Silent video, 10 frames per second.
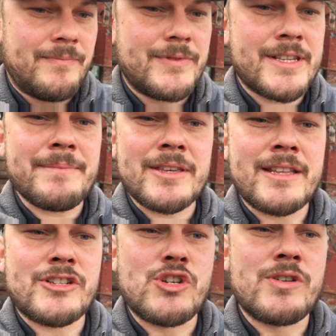something
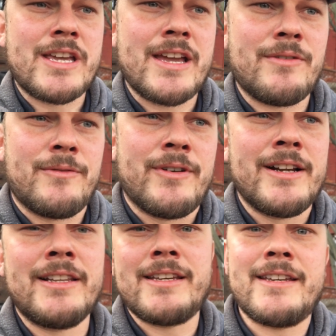that you can't
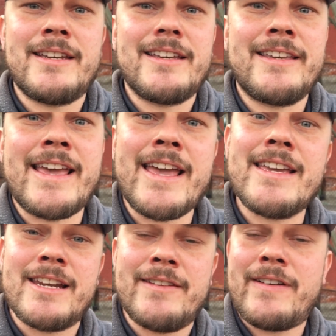really
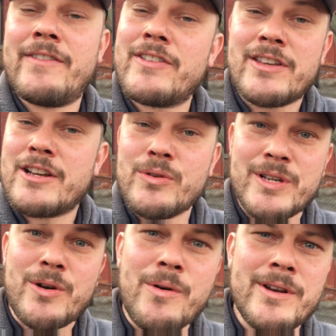gain if everything goes
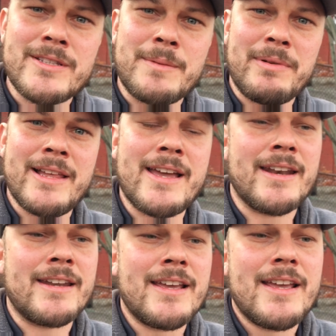according to plan.